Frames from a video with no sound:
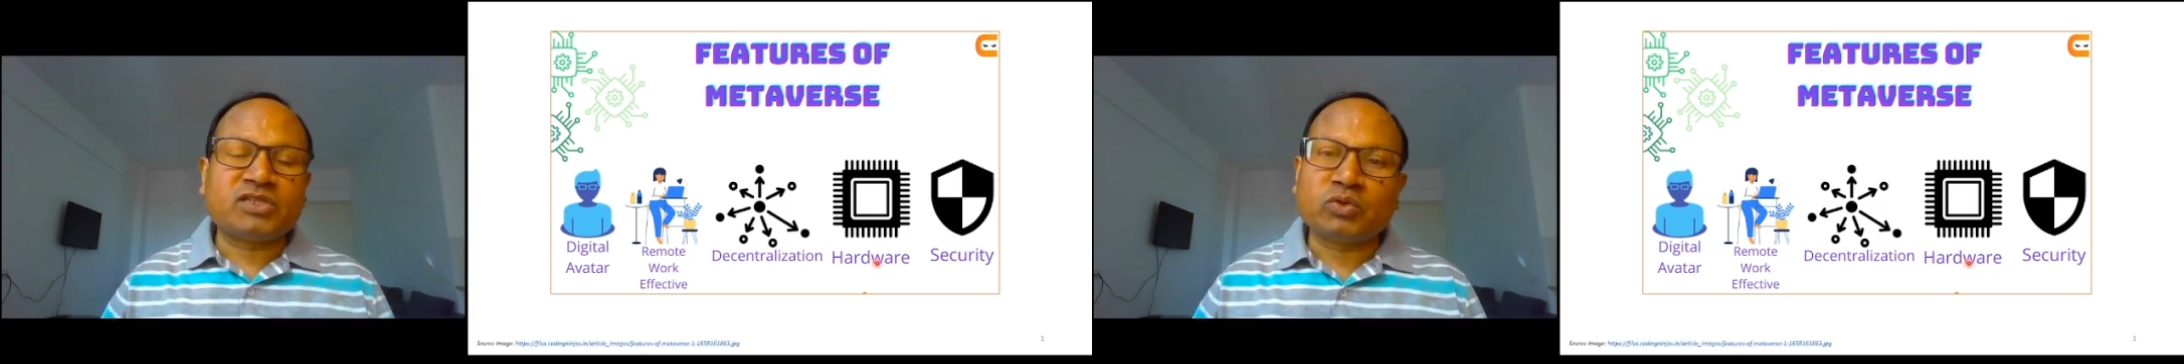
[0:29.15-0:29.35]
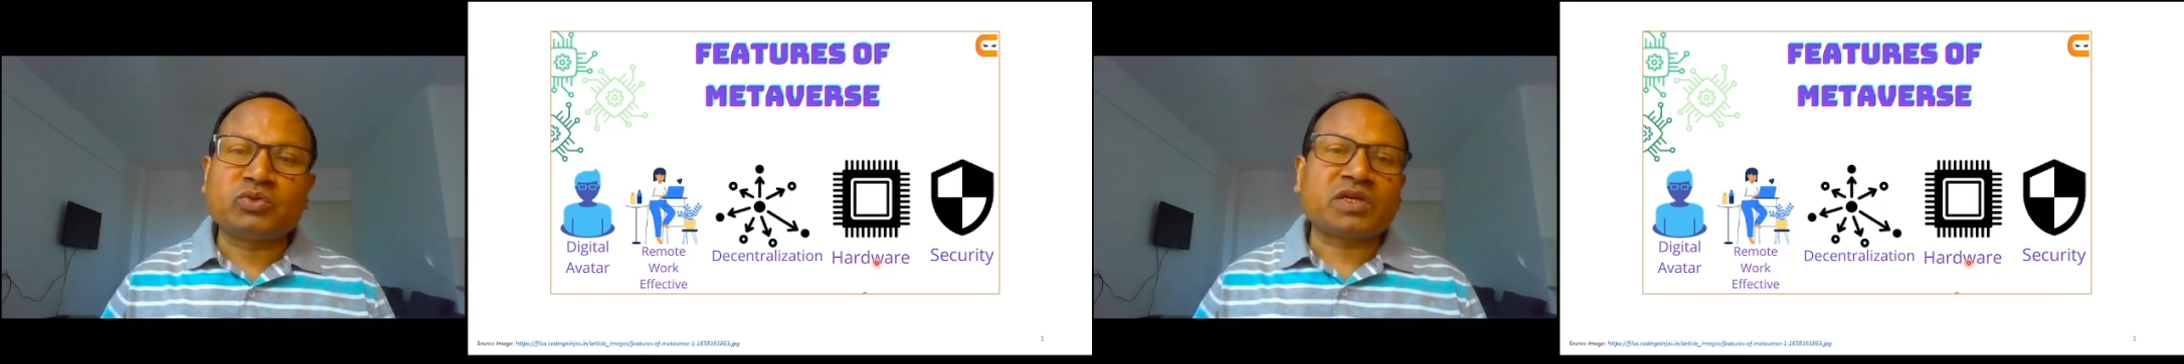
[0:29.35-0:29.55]

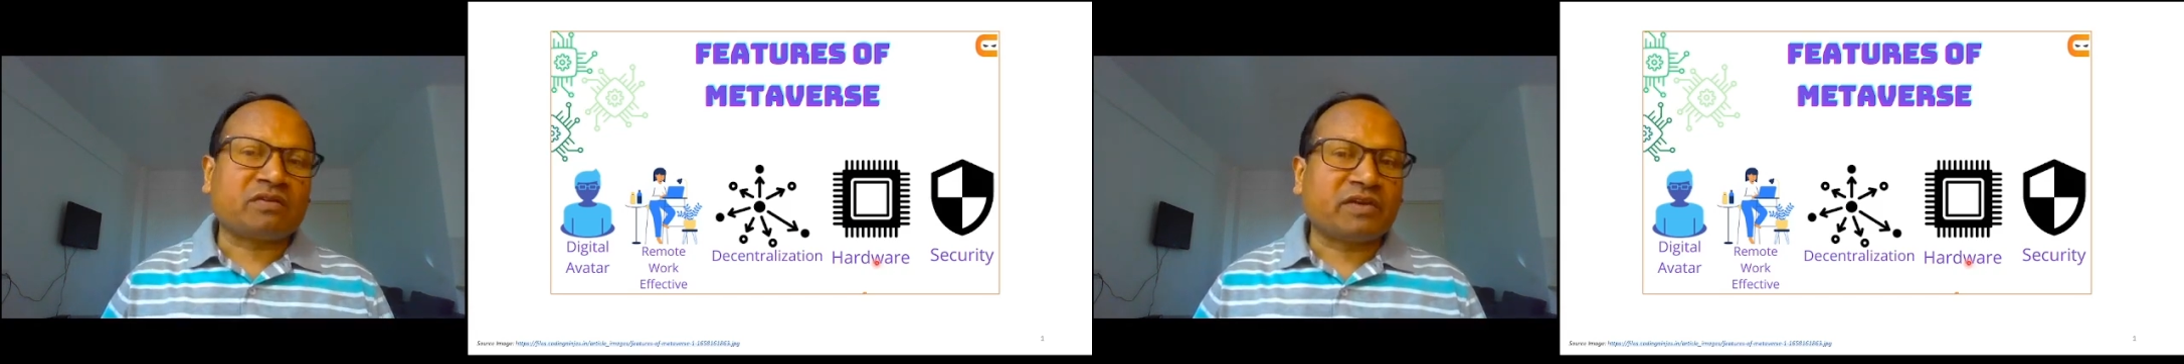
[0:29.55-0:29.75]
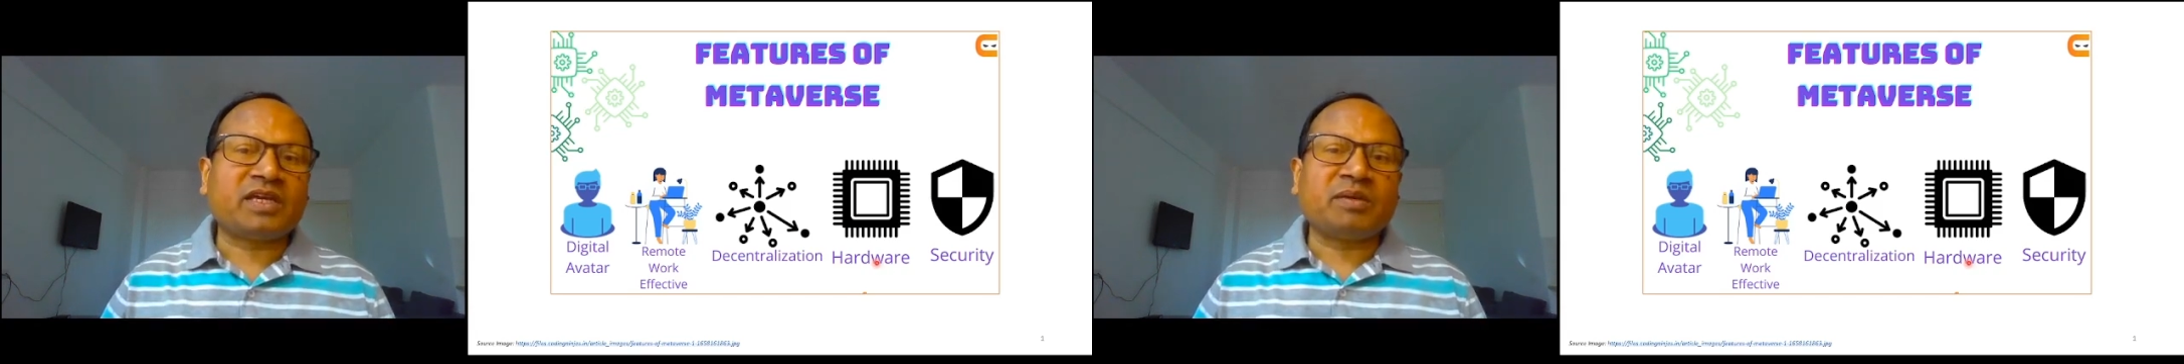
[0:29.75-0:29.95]
issues are
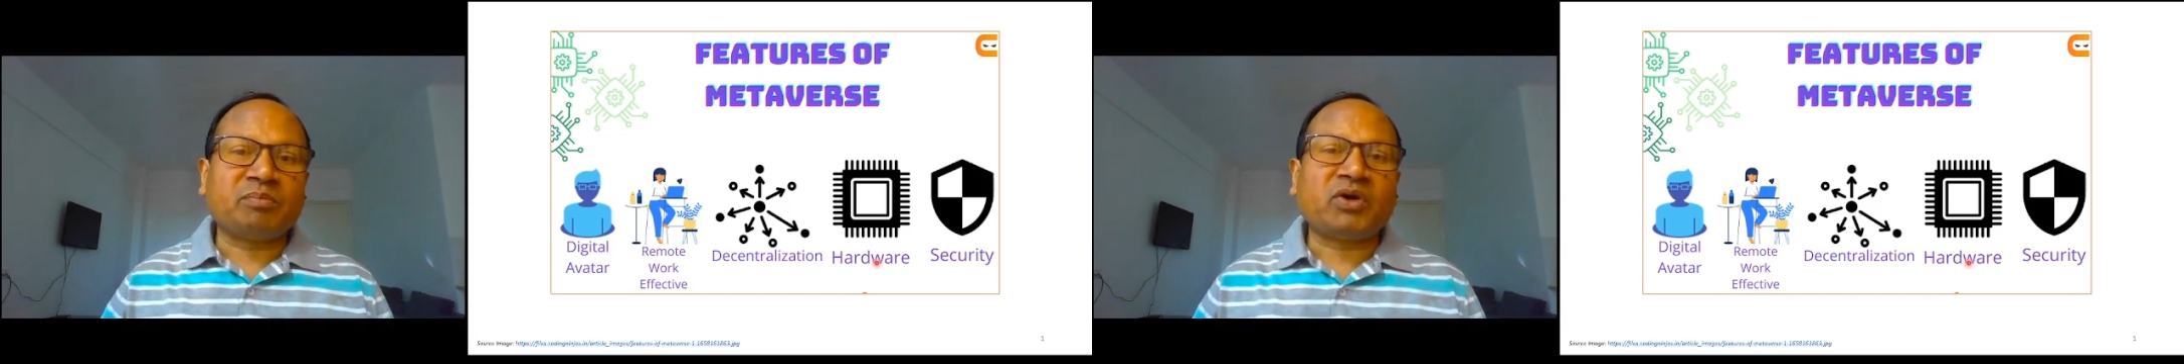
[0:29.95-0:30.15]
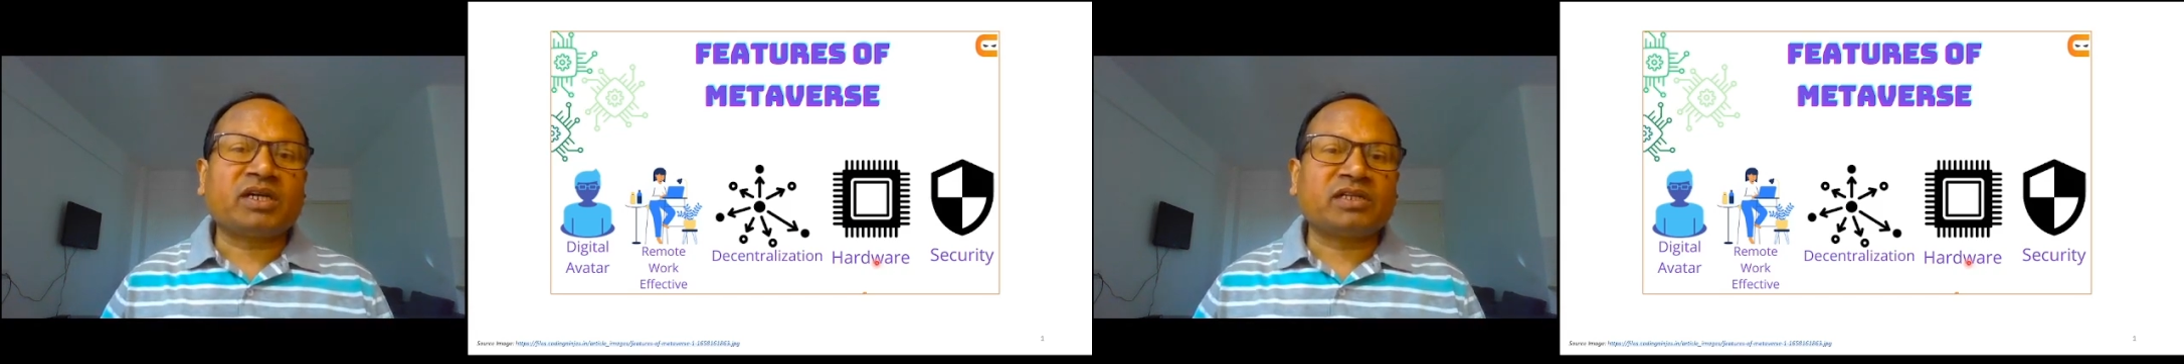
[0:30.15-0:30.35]
very
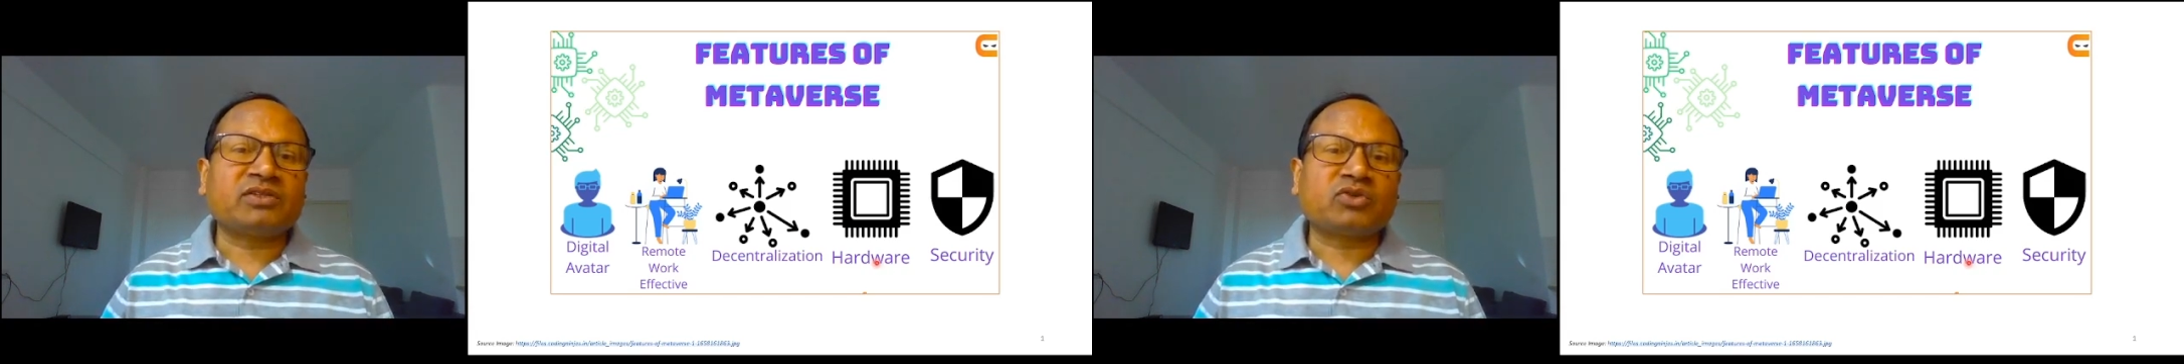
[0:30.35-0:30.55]
important.